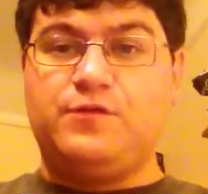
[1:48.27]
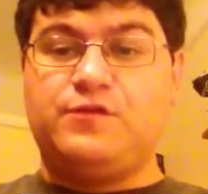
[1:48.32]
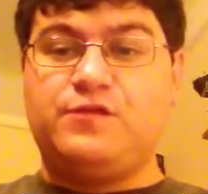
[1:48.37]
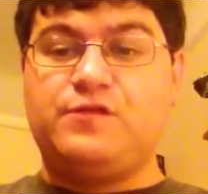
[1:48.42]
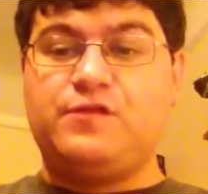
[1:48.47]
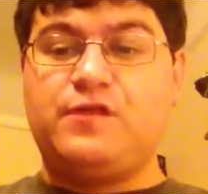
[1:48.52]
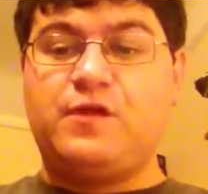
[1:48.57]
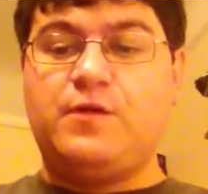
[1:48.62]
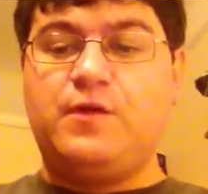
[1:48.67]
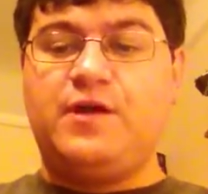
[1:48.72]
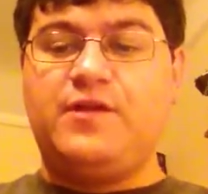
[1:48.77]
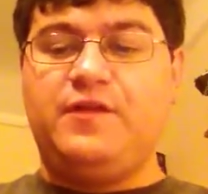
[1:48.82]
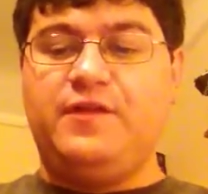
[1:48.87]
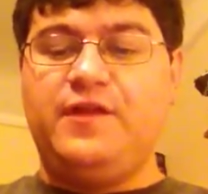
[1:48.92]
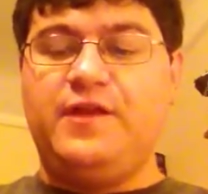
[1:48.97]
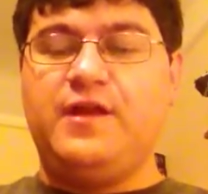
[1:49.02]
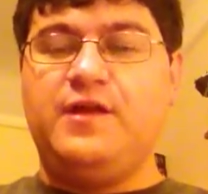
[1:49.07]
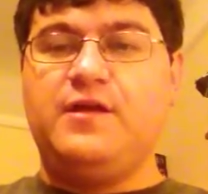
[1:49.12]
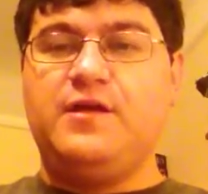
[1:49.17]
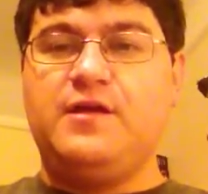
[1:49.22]
So I
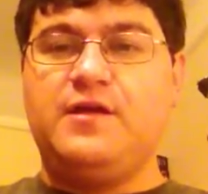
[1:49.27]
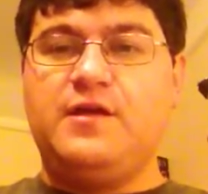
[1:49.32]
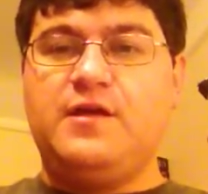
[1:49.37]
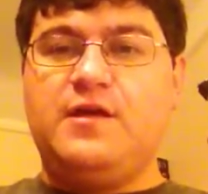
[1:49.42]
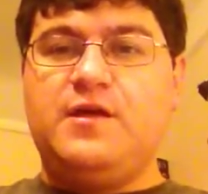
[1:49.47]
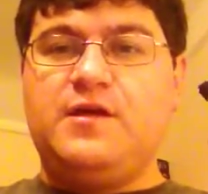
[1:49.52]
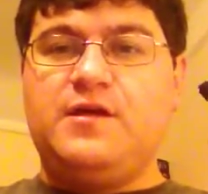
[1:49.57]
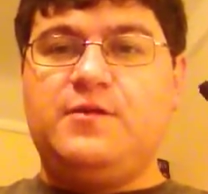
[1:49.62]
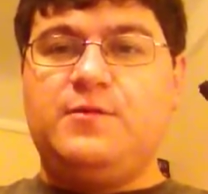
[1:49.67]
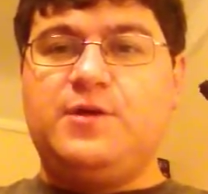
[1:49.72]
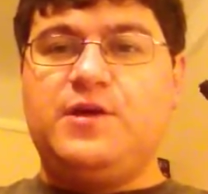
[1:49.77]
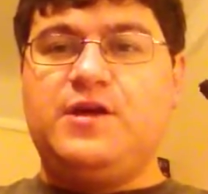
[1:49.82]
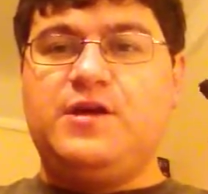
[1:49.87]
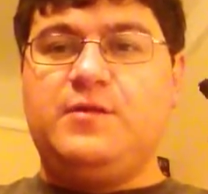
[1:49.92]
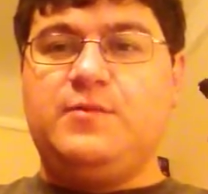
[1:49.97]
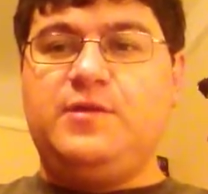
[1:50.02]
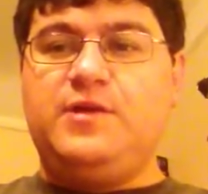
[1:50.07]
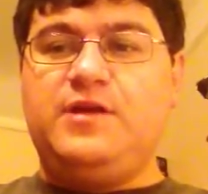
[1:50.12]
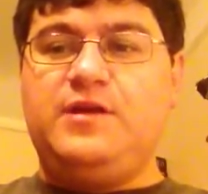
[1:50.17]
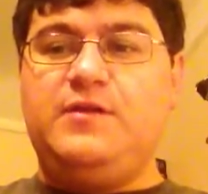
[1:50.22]
think we're going to
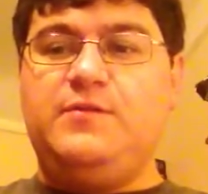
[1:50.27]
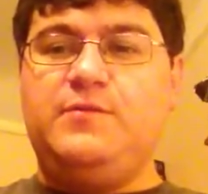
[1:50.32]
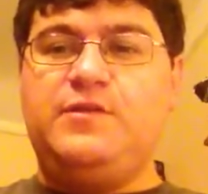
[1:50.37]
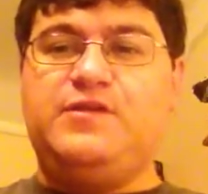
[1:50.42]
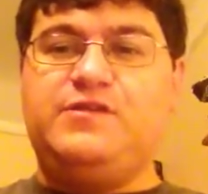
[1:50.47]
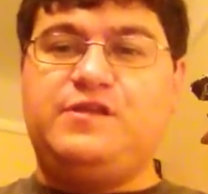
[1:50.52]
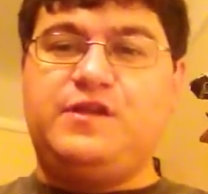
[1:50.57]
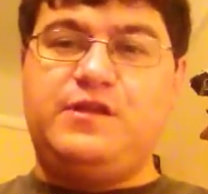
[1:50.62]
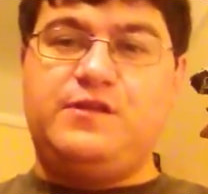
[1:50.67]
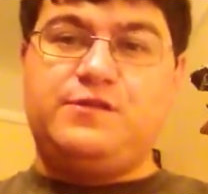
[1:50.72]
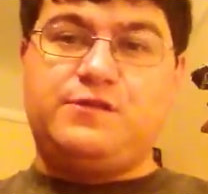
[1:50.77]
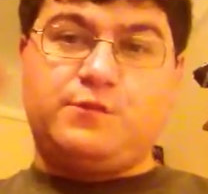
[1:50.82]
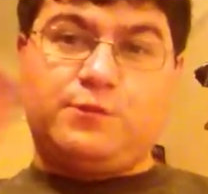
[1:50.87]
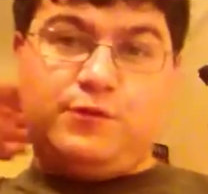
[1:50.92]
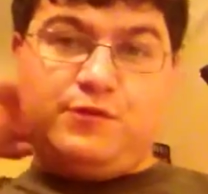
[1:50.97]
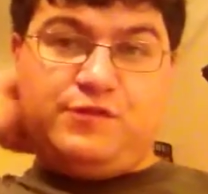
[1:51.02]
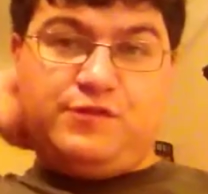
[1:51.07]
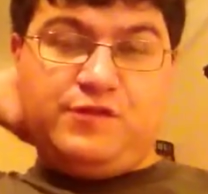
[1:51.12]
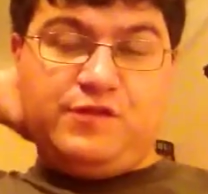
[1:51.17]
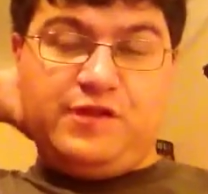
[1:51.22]
be seeing
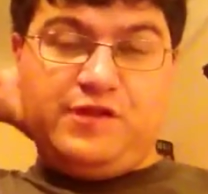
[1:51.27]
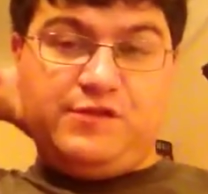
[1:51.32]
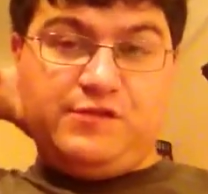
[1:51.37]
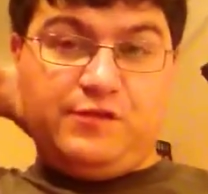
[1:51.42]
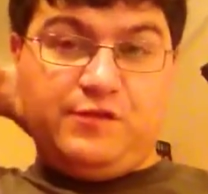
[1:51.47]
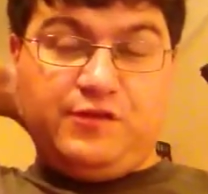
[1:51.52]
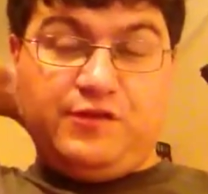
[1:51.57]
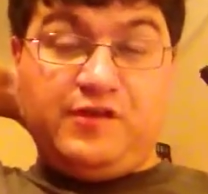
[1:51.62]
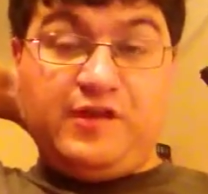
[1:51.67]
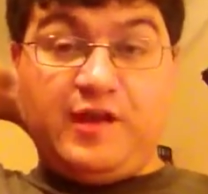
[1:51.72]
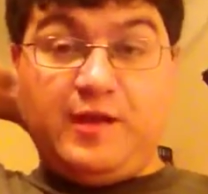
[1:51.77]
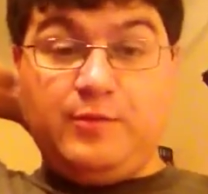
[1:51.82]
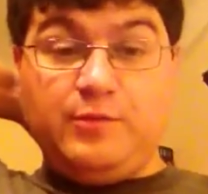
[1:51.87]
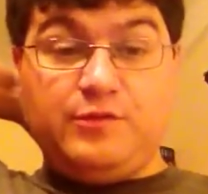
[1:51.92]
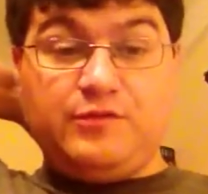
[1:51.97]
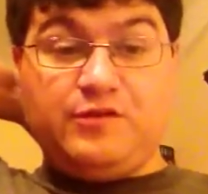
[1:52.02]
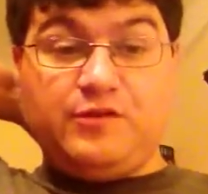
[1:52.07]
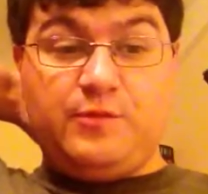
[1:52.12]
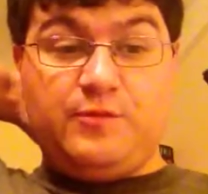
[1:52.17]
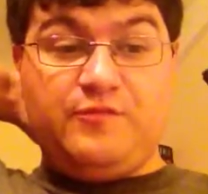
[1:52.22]
squads of these on the
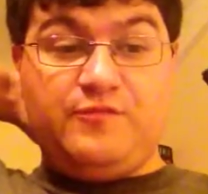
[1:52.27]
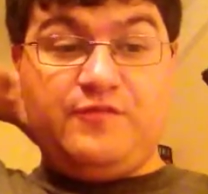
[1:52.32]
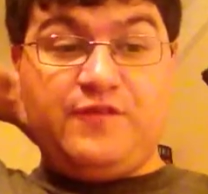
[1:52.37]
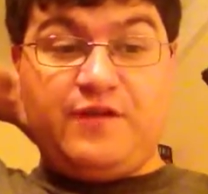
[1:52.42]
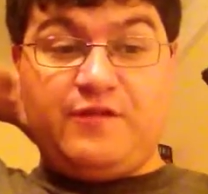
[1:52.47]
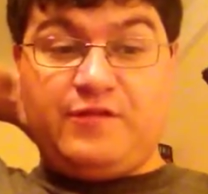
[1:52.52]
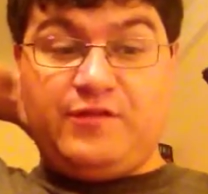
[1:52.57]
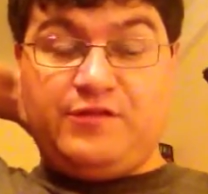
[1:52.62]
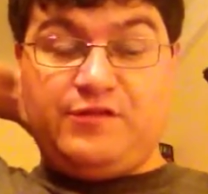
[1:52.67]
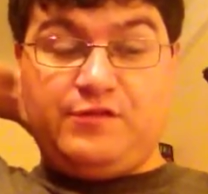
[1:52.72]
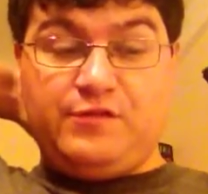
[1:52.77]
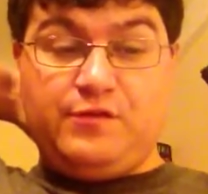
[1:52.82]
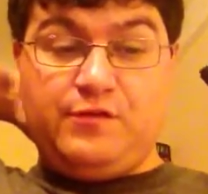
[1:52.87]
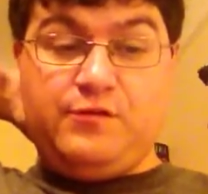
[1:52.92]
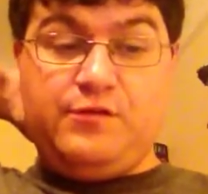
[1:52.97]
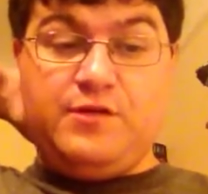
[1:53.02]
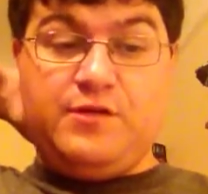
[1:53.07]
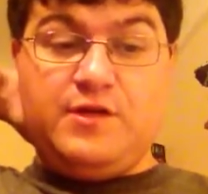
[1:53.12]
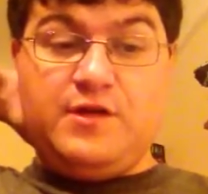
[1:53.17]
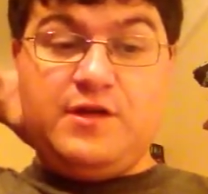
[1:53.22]
tabletop very
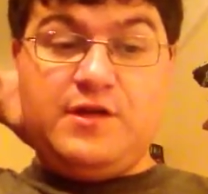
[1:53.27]
soon.